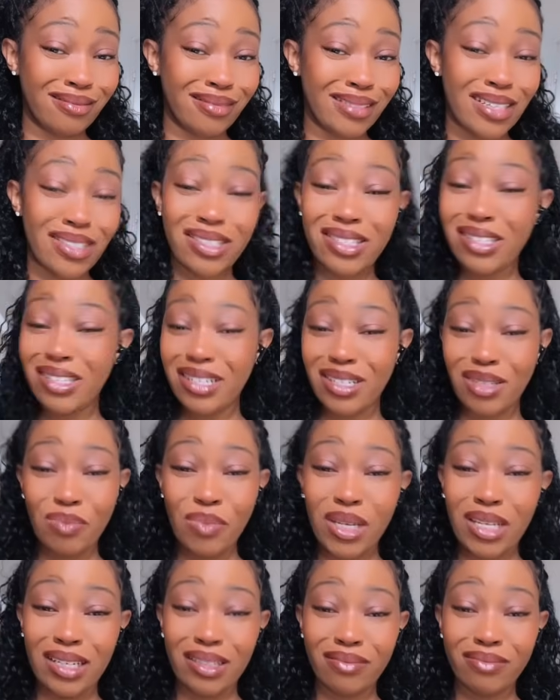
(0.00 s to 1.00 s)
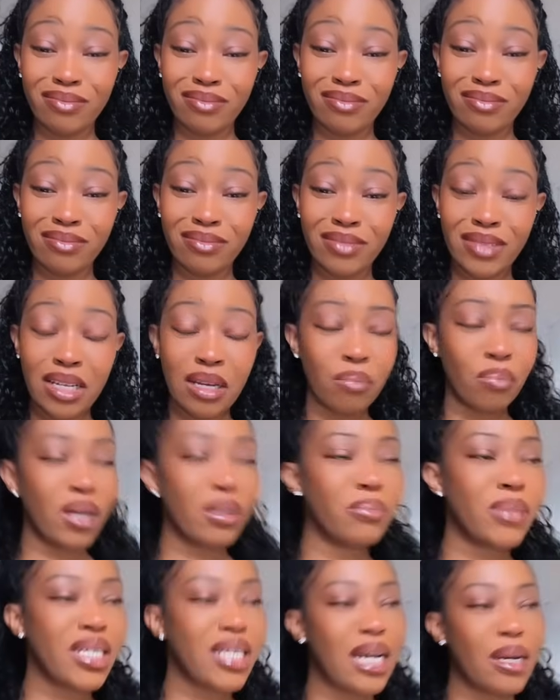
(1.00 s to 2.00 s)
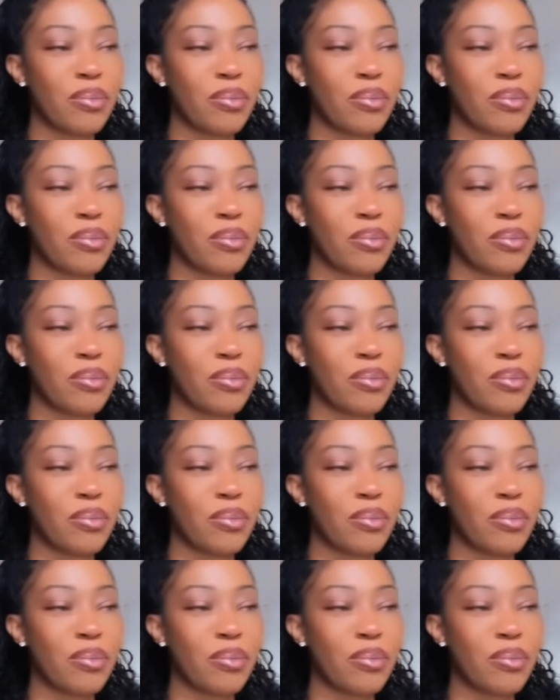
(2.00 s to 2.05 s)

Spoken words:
is it just me? But me, I